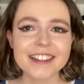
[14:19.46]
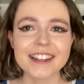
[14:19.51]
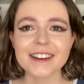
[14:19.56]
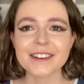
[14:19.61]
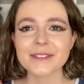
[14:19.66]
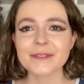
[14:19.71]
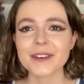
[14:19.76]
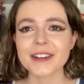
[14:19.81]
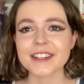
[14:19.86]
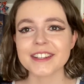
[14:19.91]
that
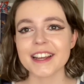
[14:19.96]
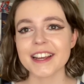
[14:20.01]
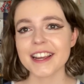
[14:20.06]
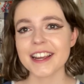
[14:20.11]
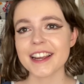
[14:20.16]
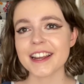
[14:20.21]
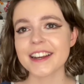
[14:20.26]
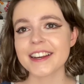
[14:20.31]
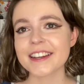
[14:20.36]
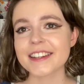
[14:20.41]
was my
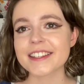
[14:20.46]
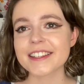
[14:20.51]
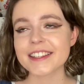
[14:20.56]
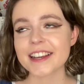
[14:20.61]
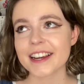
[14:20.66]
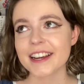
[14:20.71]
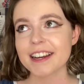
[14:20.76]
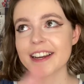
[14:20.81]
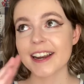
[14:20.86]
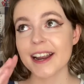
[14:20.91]
second
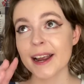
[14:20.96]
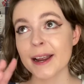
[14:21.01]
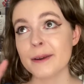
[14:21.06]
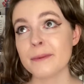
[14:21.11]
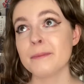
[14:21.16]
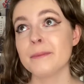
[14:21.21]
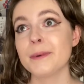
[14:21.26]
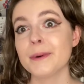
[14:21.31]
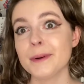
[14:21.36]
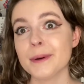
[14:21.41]

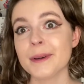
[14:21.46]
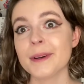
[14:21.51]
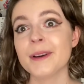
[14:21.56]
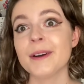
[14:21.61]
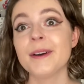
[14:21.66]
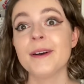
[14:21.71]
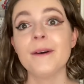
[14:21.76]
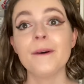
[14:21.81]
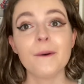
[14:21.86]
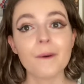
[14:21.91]
second-hand book
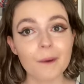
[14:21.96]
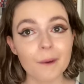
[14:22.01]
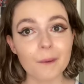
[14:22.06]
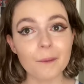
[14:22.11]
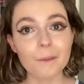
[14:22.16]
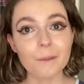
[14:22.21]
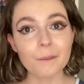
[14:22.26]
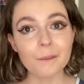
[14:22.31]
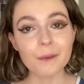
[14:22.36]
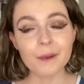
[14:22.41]

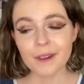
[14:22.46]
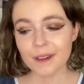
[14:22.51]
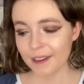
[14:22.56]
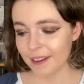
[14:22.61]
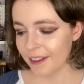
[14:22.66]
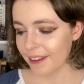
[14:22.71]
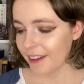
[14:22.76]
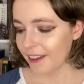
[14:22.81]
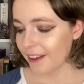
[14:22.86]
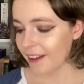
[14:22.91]
haul.
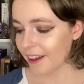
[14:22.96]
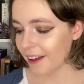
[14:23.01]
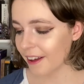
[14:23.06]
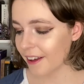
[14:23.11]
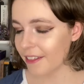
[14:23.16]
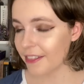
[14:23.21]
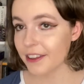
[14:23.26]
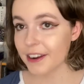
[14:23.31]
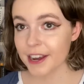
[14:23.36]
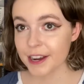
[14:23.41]

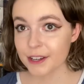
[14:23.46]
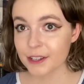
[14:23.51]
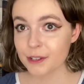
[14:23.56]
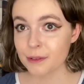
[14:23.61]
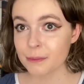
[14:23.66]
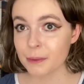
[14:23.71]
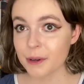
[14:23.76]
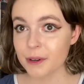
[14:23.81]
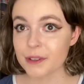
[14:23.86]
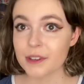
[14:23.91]
Uh, the next
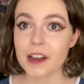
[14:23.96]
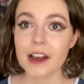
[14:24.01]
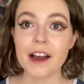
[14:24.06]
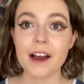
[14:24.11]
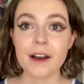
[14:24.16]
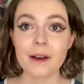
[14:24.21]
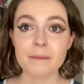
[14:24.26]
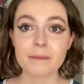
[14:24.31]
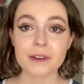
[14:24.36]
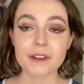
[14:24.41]
books
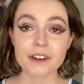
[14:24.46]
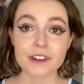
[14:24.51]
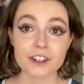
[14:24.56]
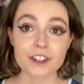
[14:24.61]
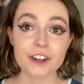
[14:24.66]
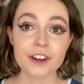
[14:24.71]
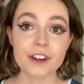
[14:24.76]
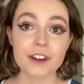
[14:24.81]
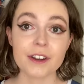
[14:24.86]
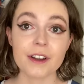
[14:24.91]
I'm gonna
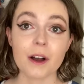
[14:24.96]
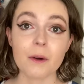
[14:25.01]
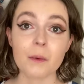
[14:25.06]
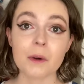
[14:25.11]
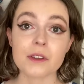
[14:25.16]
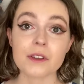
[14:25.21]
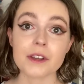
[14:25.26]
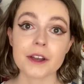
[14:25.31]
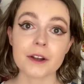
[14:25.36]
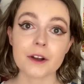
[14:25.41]
show you are
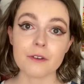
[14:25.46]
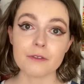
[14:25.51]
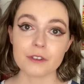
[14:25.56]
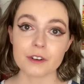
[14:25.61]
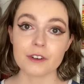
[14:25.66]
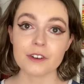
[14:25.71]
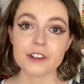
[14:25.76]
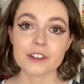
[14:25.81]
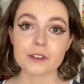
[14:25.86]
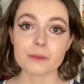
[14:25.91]
ones I got for
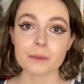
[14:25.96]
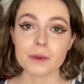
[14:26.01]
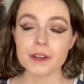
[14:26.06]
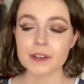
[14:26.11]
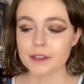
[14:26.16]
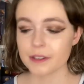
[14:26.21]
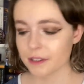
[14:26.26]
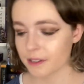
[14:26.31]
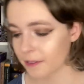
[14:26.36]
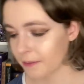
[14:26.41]
Christmas.